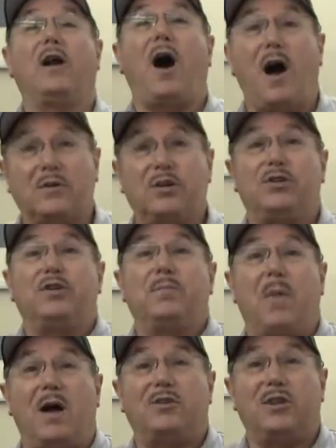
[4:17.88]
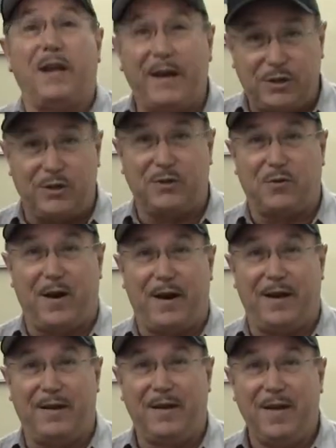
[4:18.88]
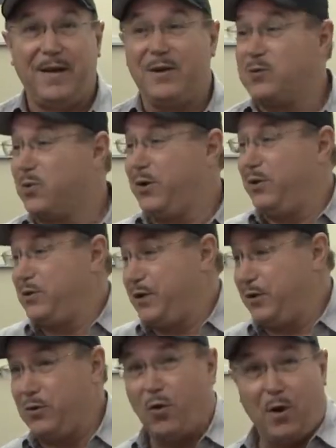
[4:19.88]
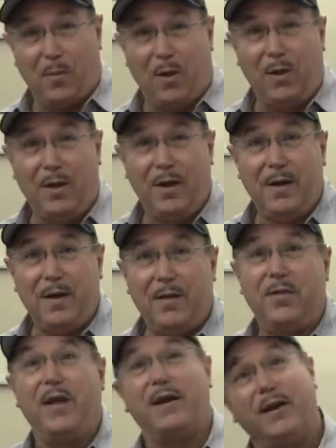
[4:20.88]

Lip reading: it oxygen modulation training, because we're using normal, then